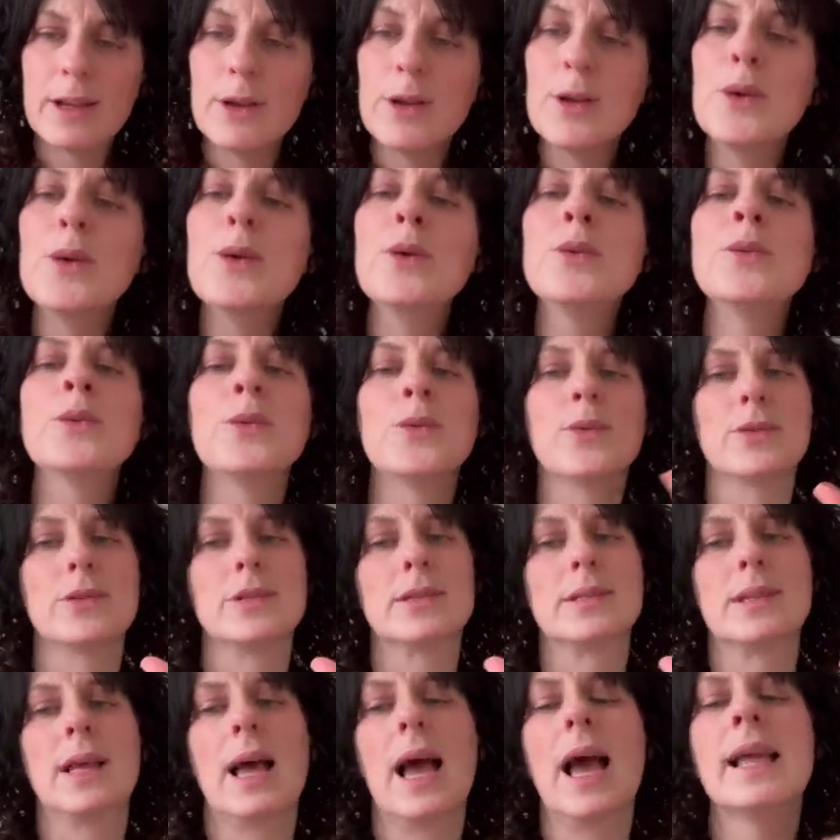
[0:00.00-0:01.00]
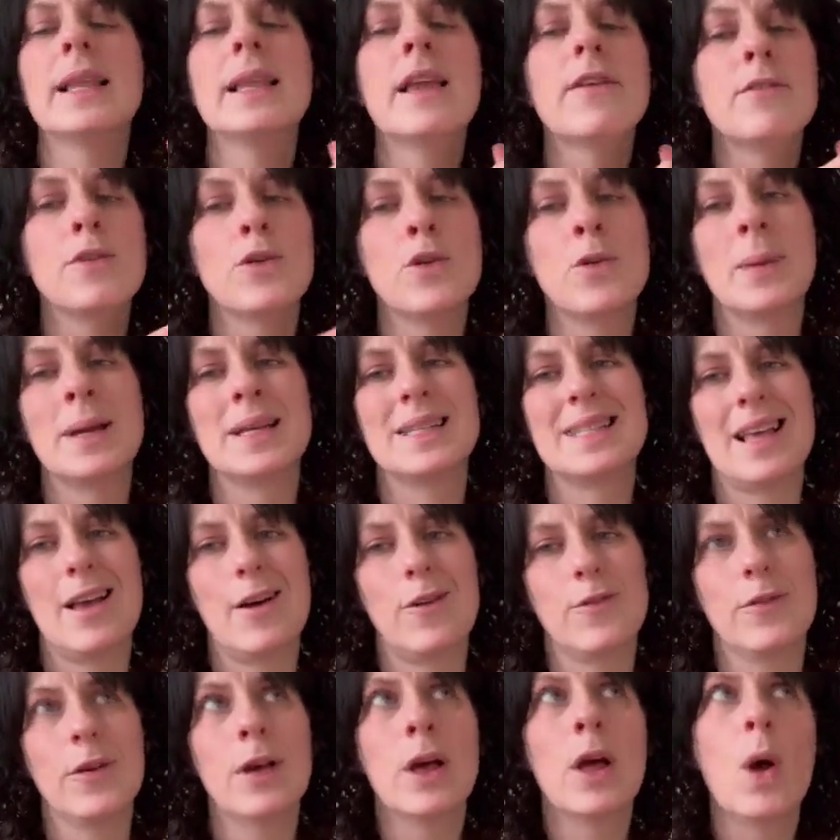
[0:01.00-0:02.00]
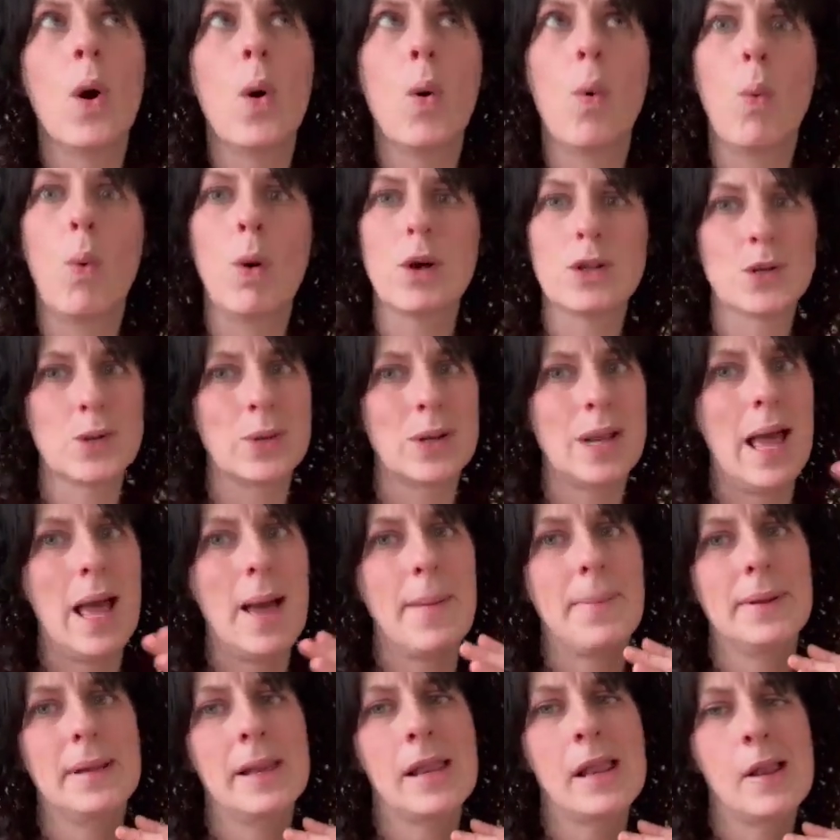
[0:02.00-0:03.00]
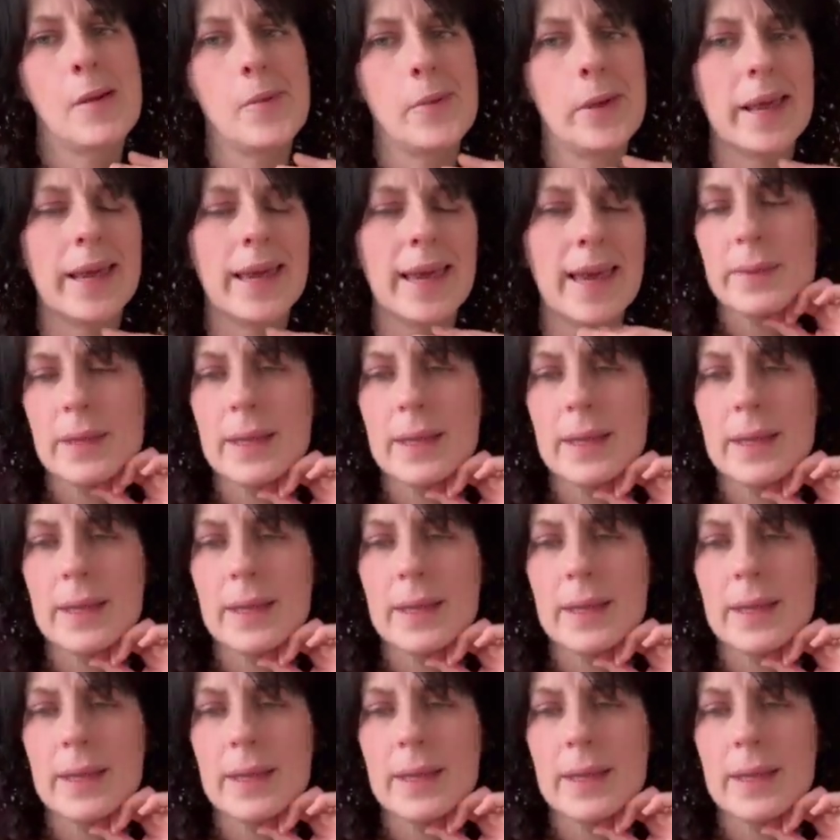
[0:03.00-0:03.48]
Who knows? I never know myself what's going to happen in a week.